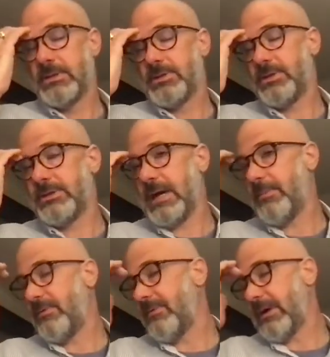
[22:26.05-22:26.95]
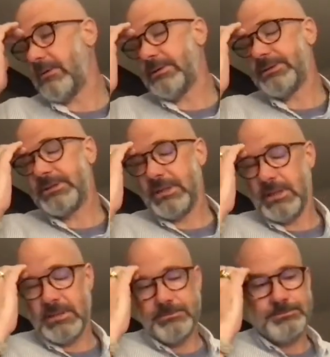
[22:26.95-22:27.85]
the type of virus.
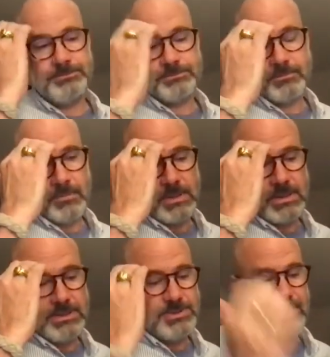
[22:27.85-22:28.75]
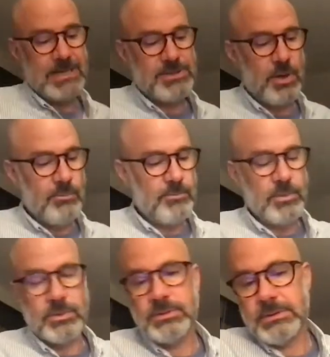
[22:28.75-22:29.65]
And so that's
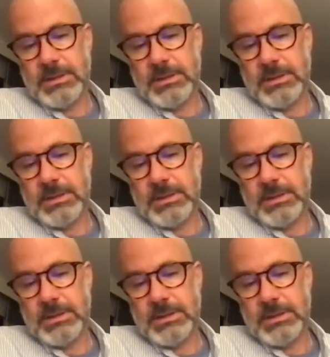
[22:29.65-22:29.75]
hopeful.